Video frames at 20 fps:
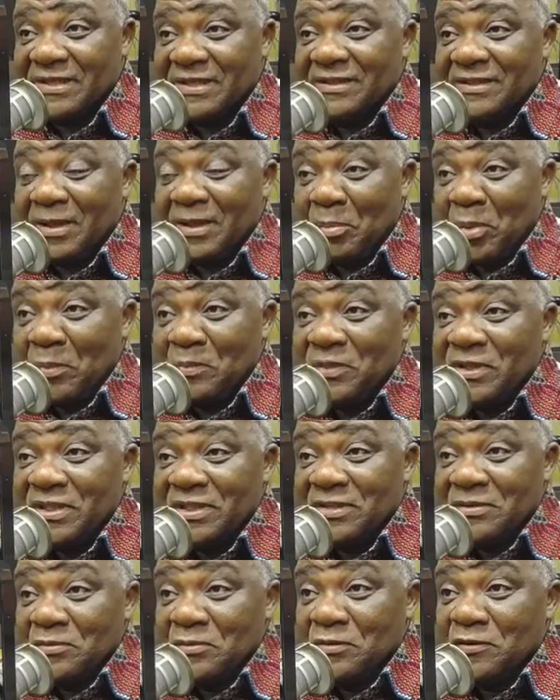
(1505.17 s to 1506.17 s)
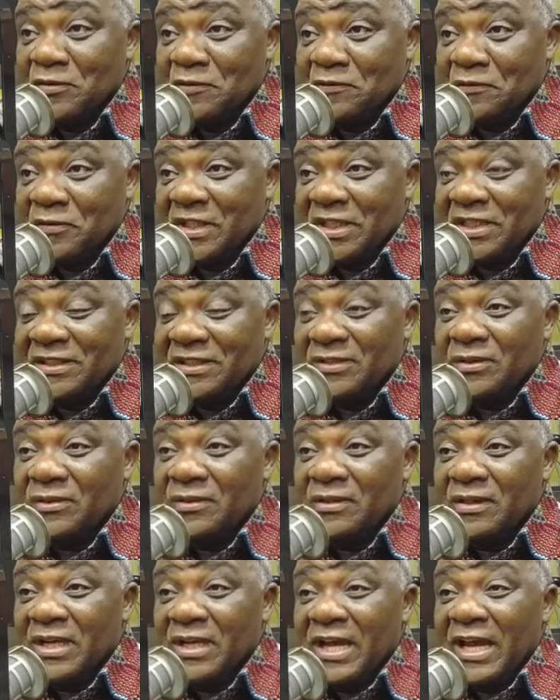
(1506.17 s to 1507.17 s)
na population growth rate
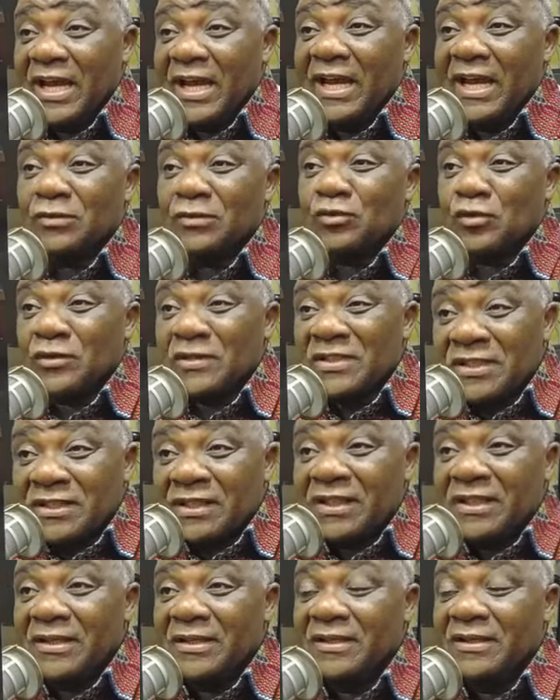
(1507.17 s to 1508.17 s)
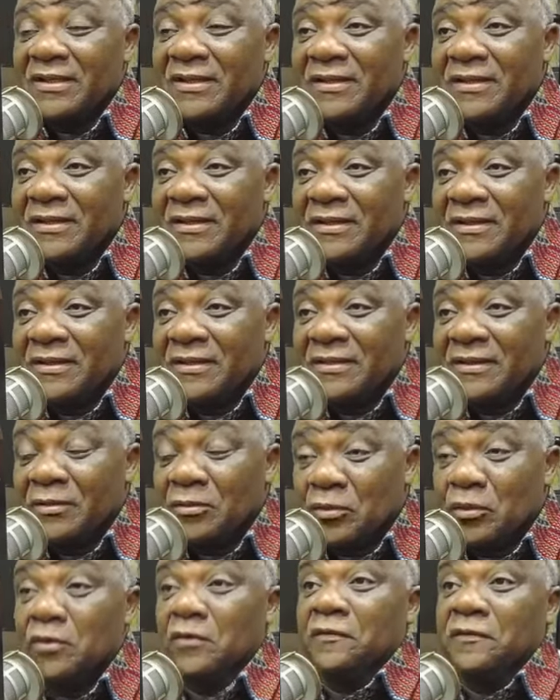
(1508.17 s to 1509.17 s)
no e so sine the
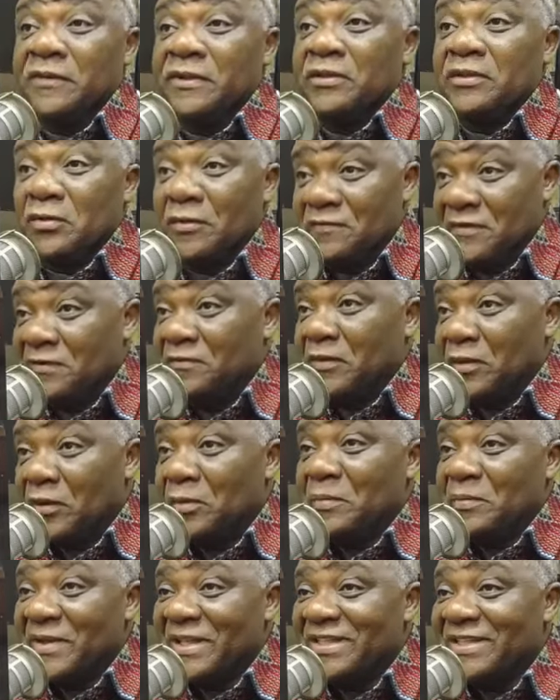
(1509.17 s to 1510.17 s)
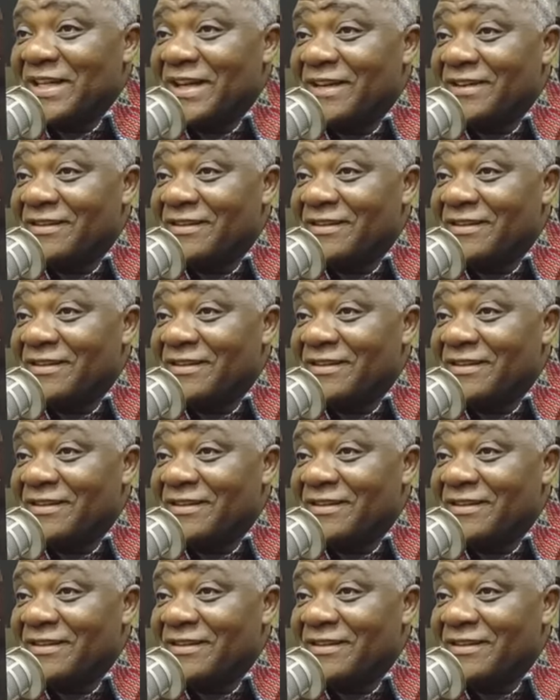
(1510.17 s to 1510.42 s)
growth rate of development